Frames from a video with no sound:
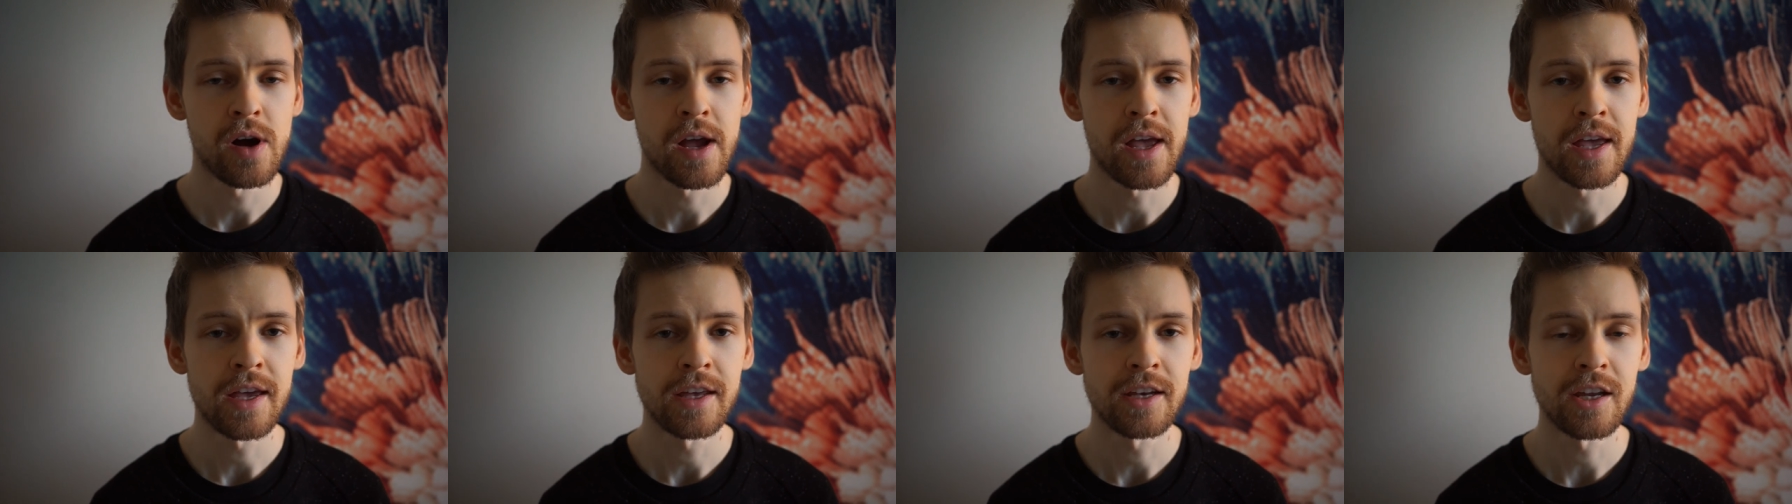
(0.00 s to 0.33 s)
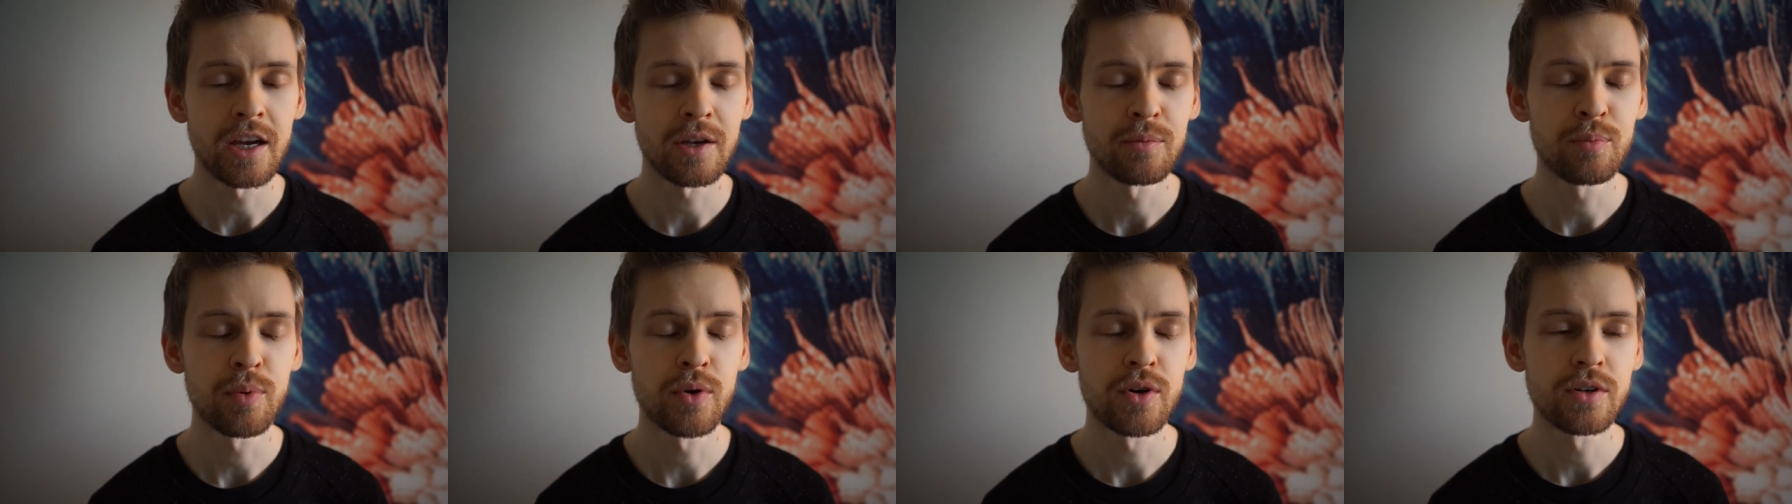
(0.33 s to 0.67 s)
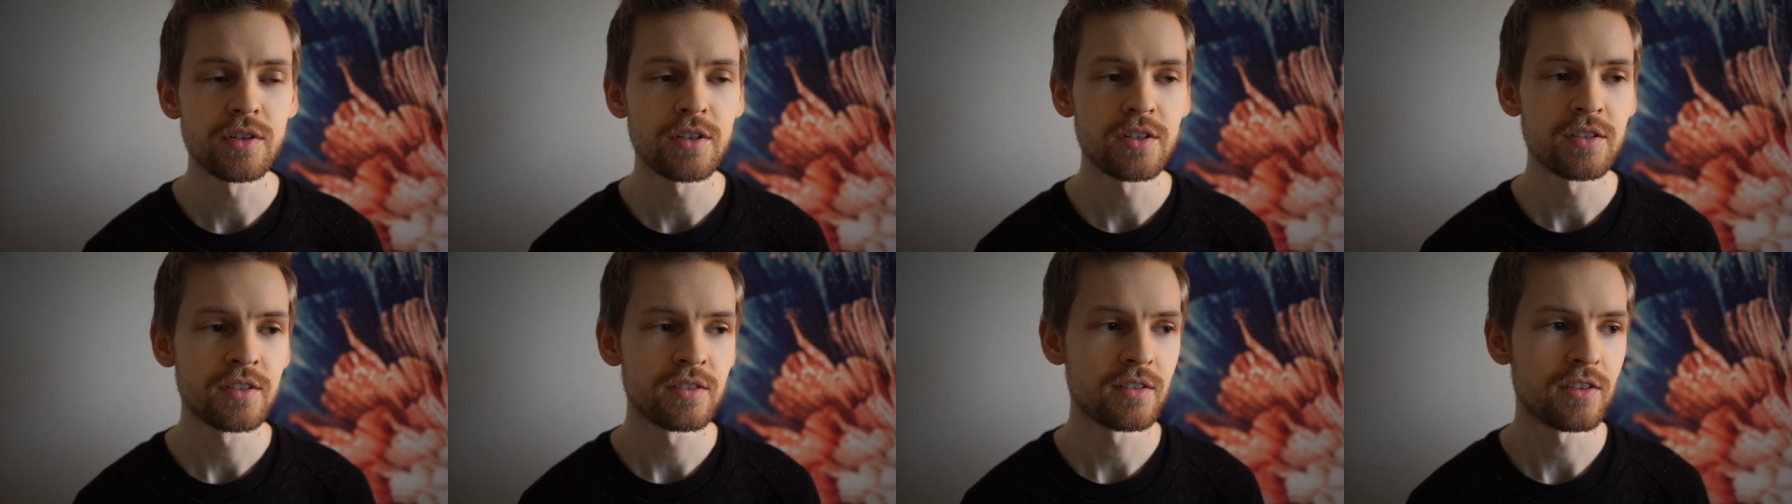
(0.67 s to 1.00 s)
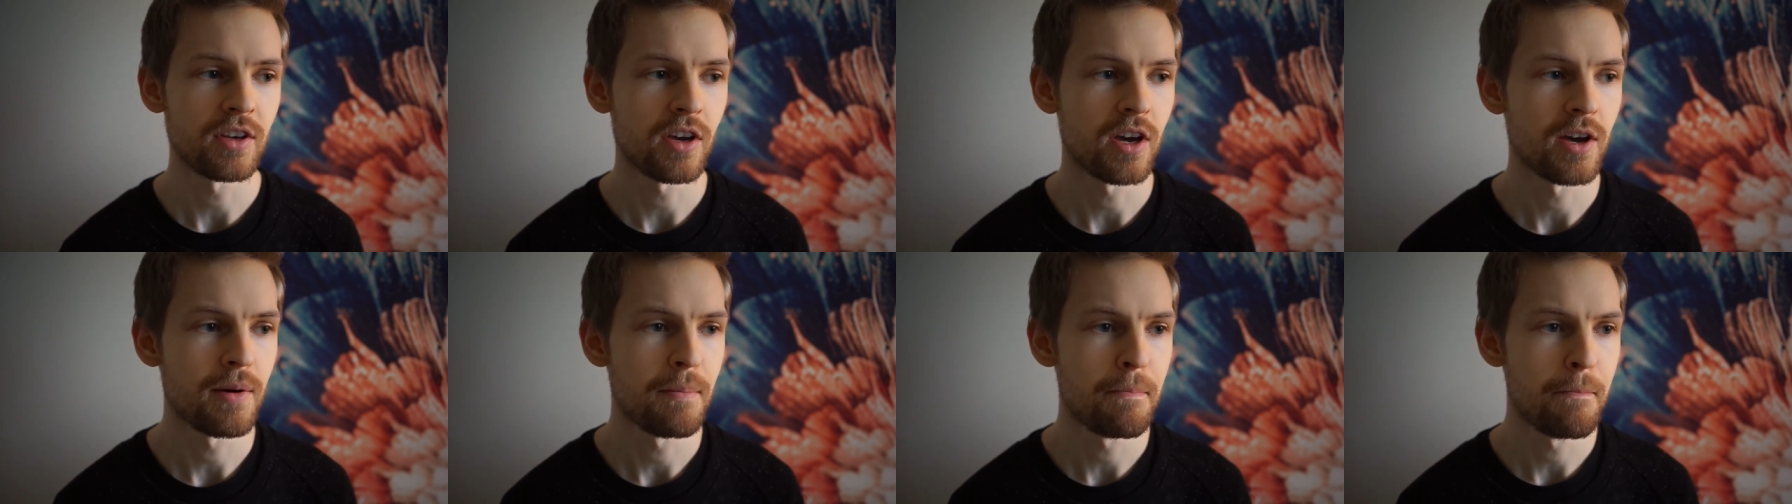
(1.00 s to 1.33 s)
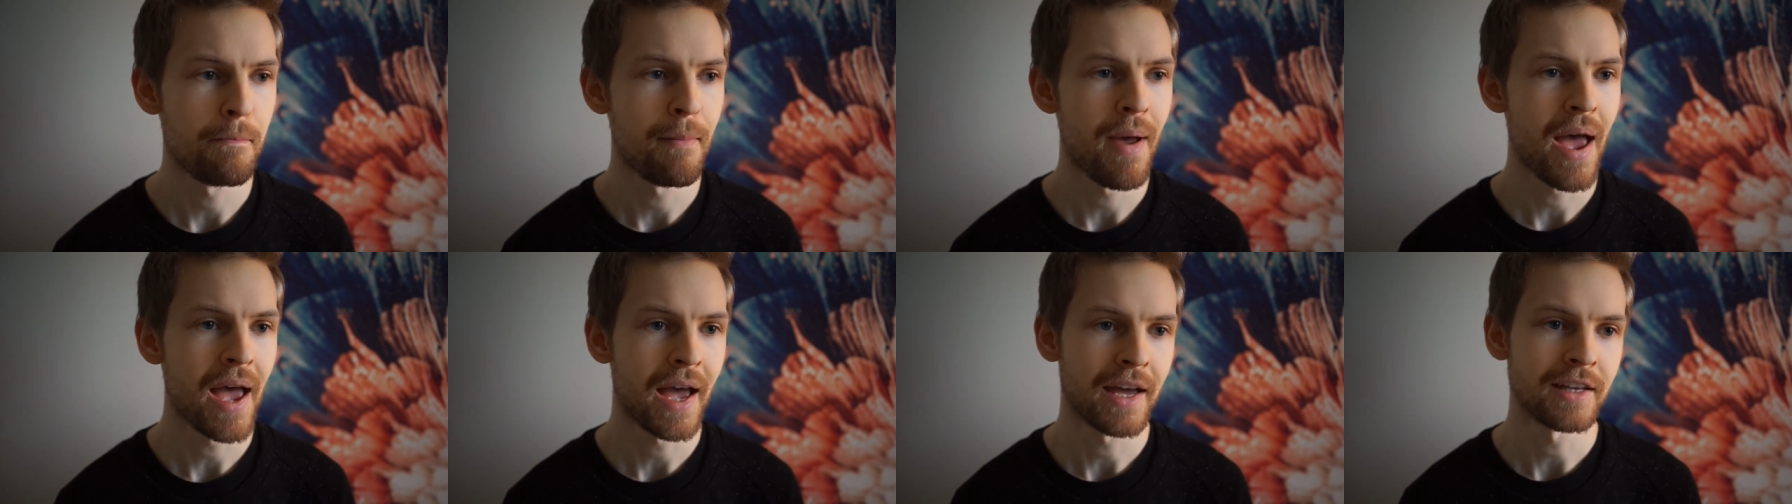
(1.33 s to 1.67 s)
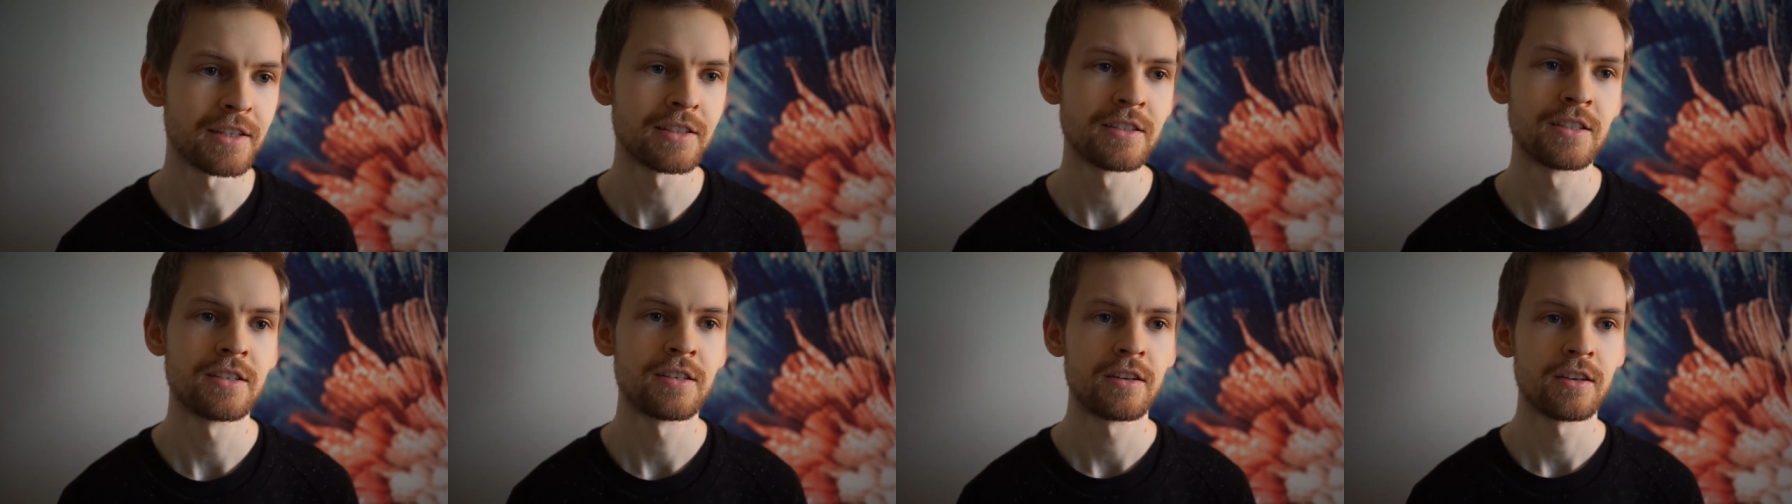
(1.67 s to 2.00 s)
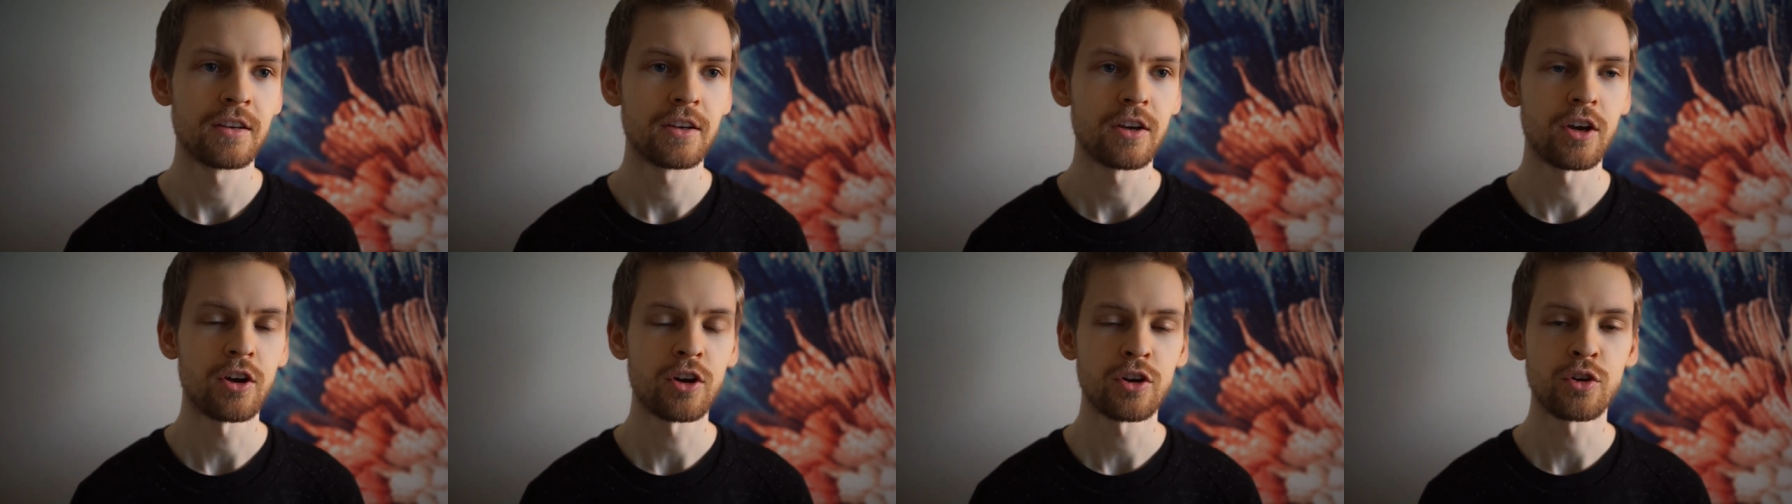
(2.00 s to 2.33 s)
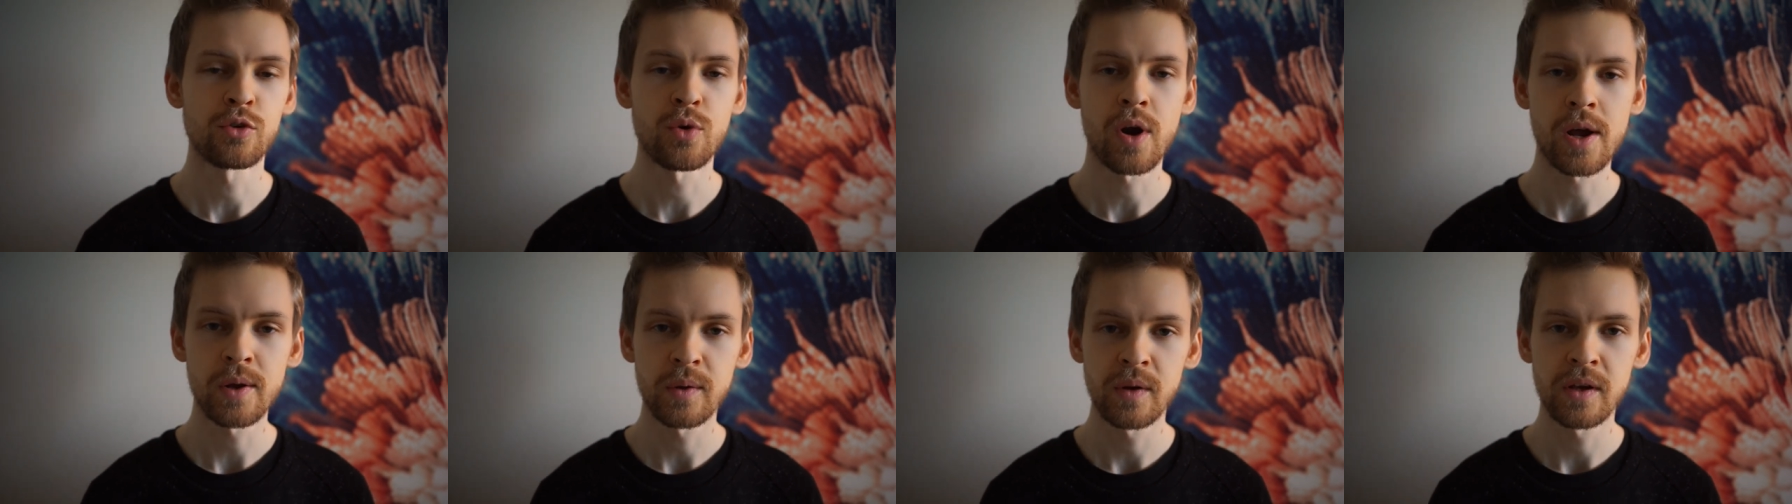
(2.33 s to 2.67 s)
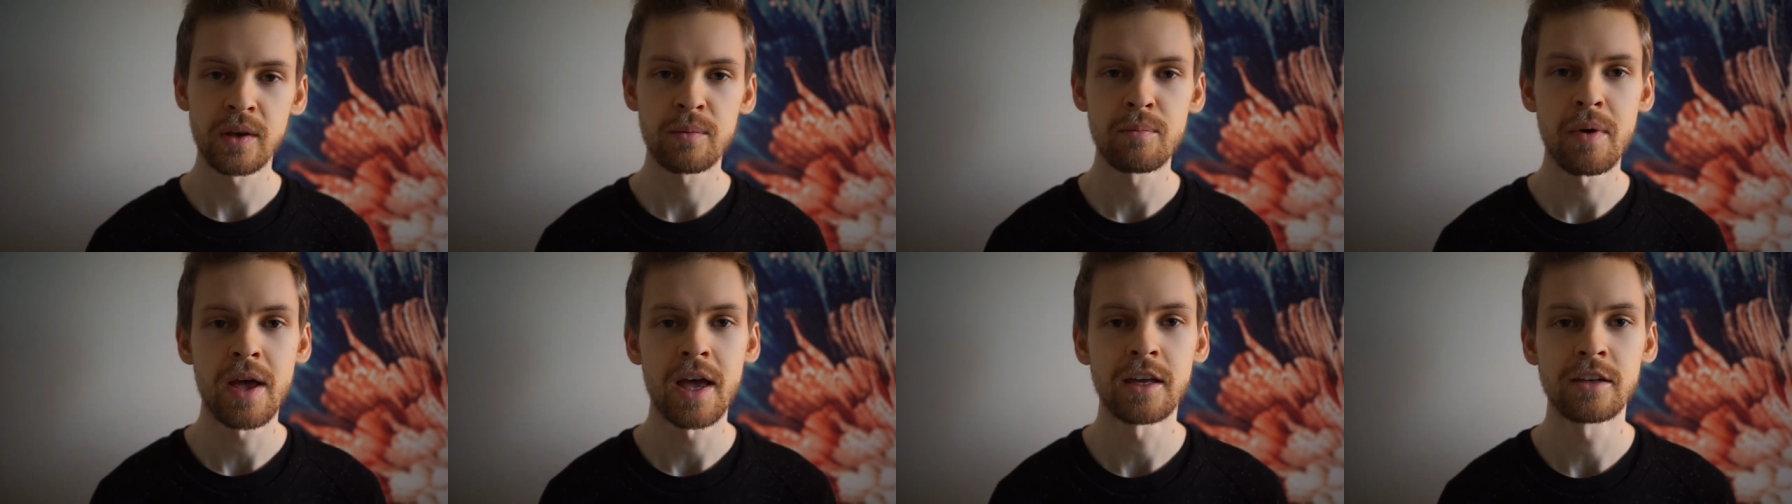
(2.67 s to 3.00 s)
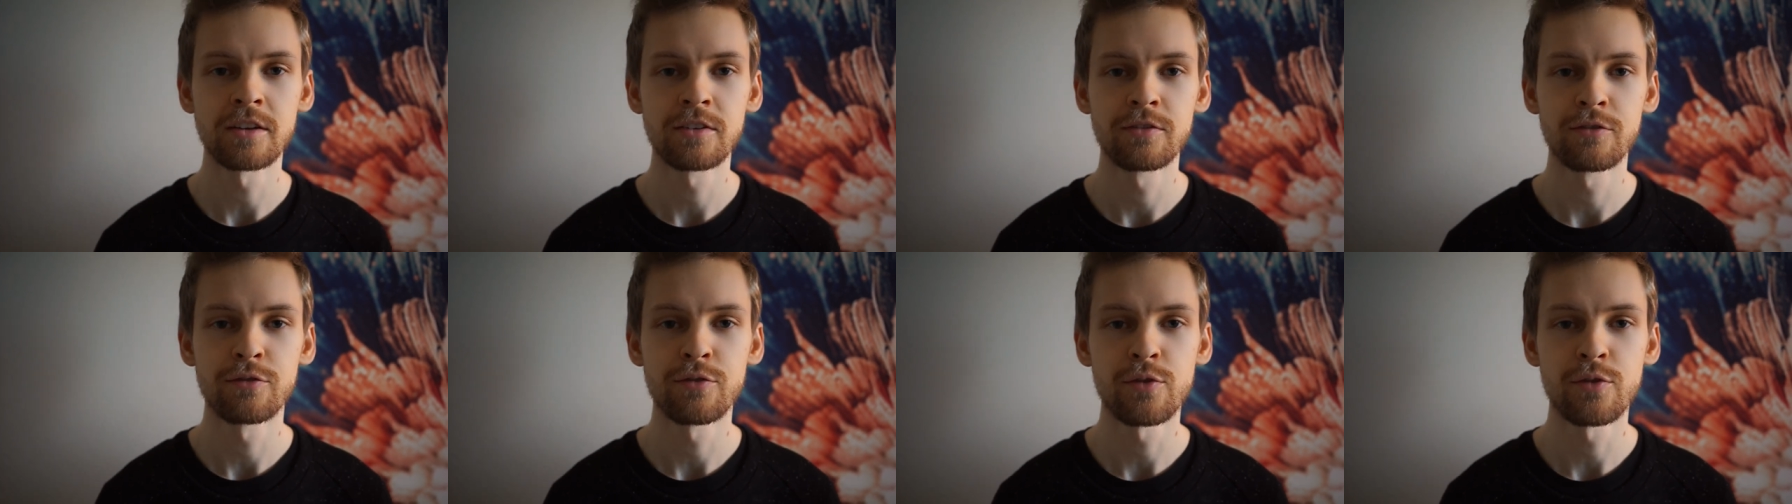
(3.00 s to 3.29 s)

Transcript: and I purchased a grounding mat